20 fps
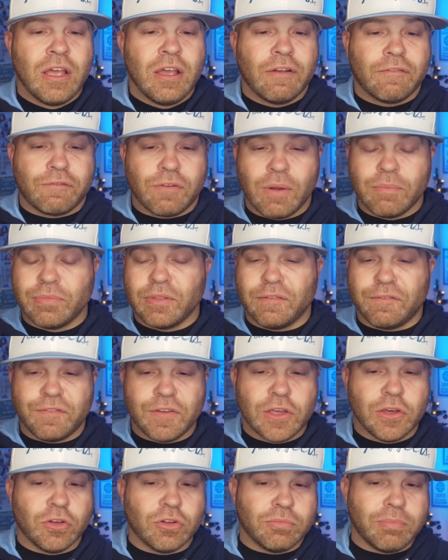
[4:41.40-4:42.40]
from the
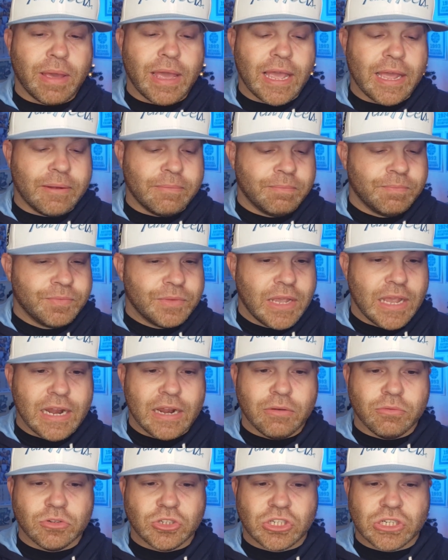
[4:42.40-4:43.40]
field, man. And
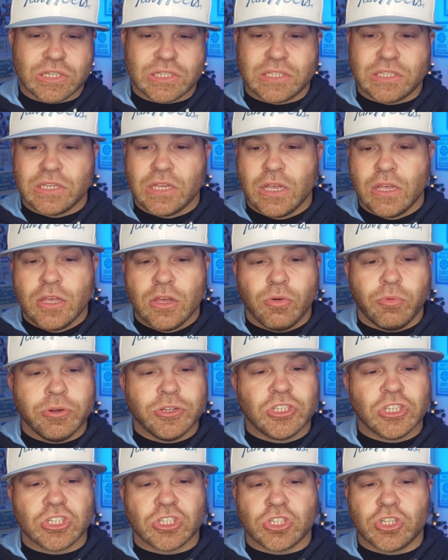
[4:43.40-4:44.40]
it was just, we
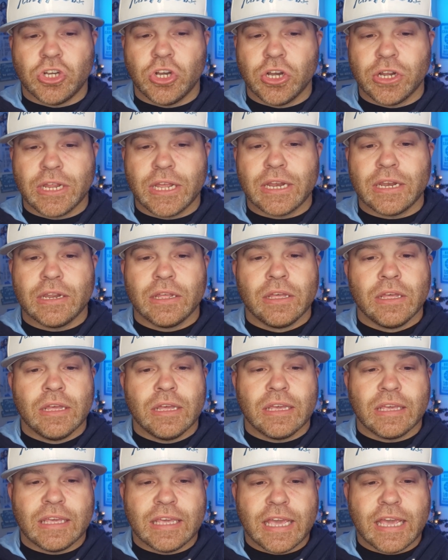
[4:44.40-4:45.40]
just couldn't
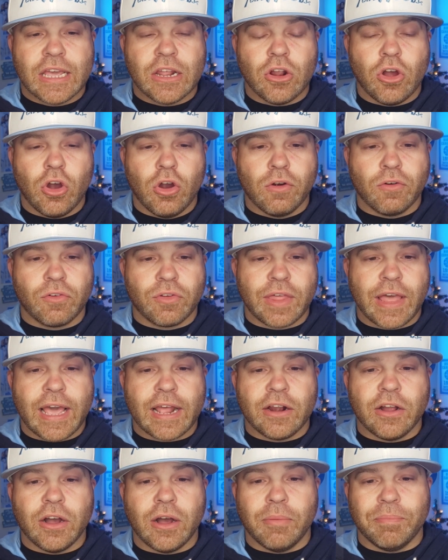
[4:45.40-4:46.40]
get over
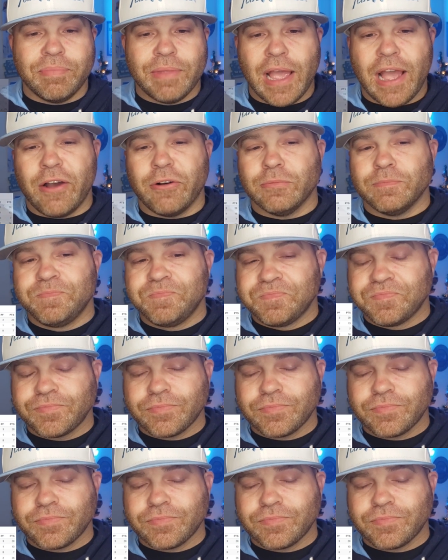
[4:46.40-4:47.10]
that hump. Now,